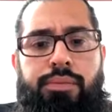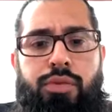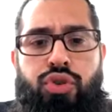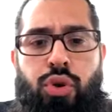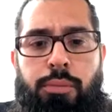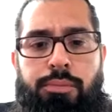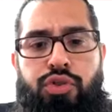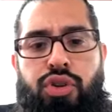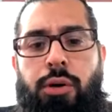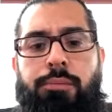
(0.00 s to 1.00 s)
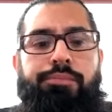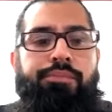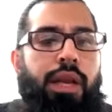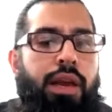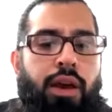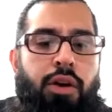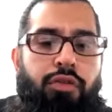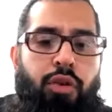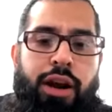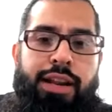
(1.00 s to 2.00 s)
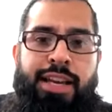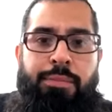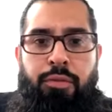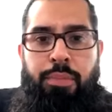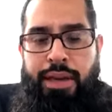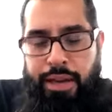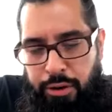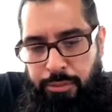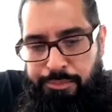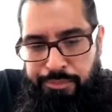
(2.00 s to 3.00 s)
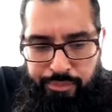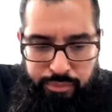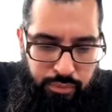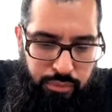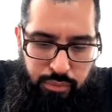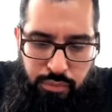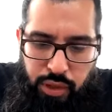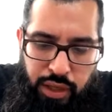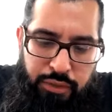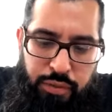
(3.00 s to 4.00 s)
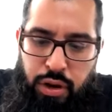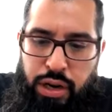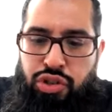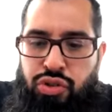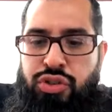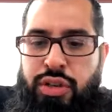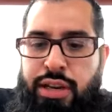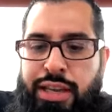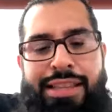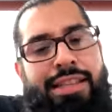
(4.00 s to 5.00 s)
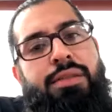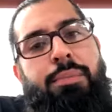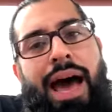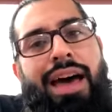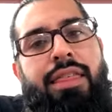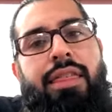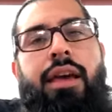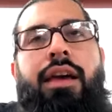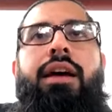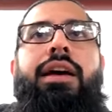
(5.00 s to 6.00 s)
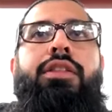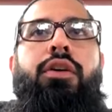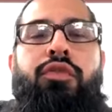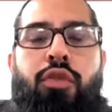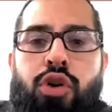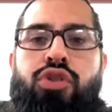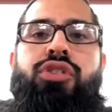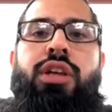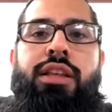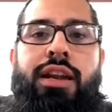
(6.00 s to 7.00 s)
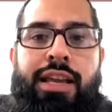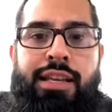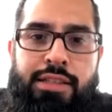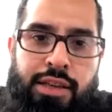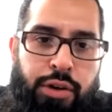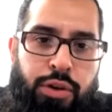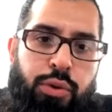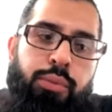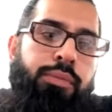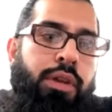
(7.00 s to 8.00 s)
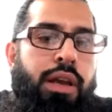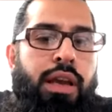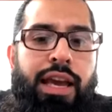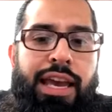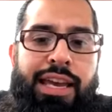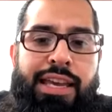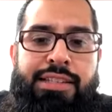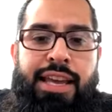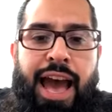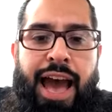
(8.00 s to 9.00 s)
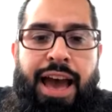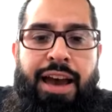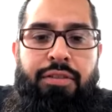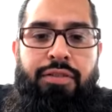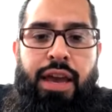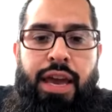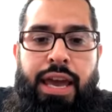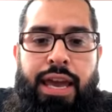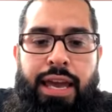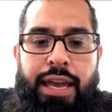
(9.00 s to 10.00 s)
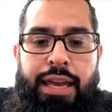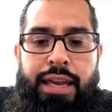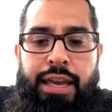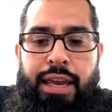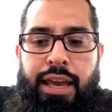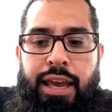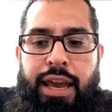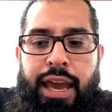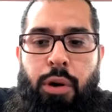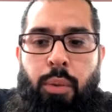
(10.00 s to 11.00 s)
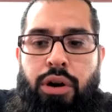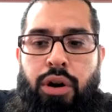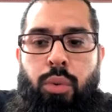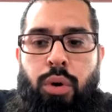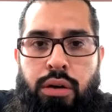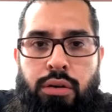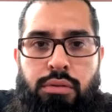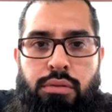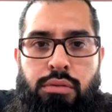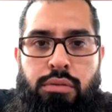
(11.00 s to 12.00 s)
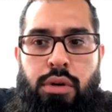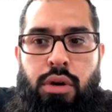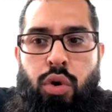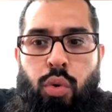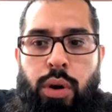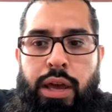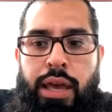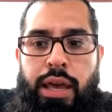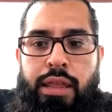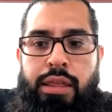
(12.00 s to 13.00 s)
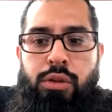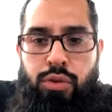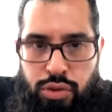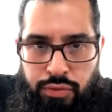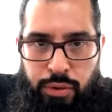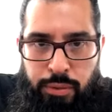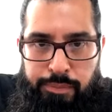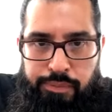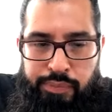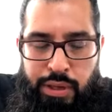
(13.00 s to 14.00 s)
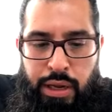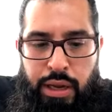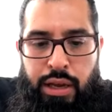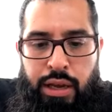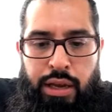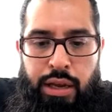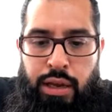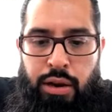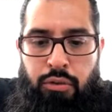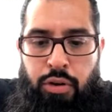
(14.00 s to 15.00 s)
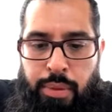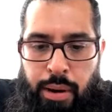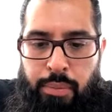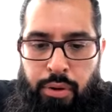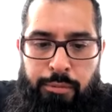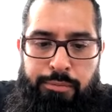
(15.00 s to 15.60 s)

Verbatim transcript: Sure. So, for any type of beginner, if you're interested in this path, the first thing that I can tell you is have a a one-on-one with Lucifer. Remember,